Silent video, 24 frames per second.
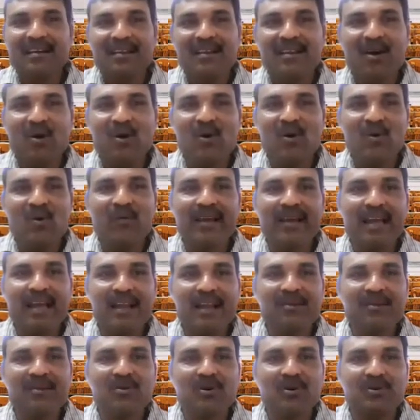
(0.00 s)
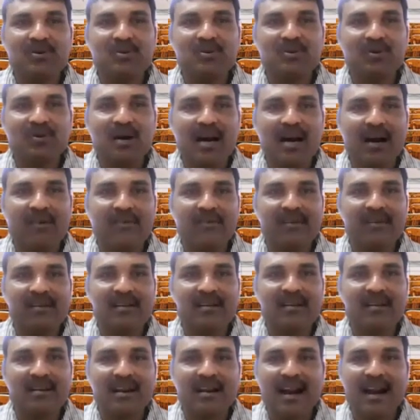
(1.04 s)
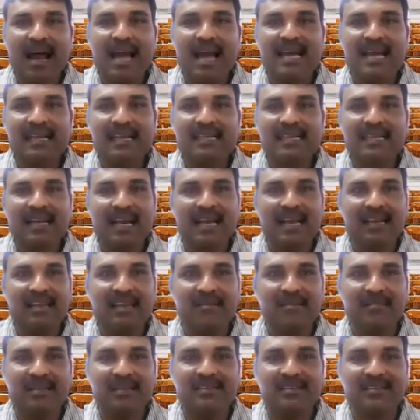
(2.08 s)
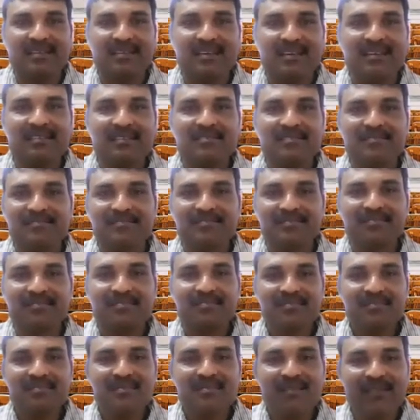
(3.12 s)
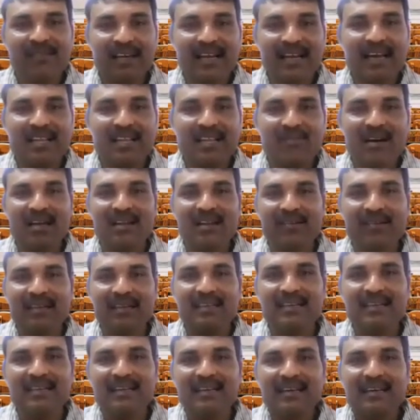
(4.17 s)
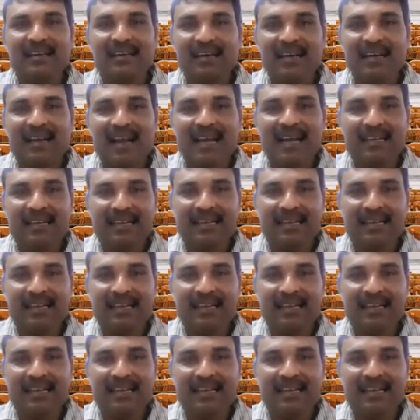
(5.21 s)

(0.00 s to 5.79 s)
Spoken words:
Now we can go to our right hand, right? We can evaluate right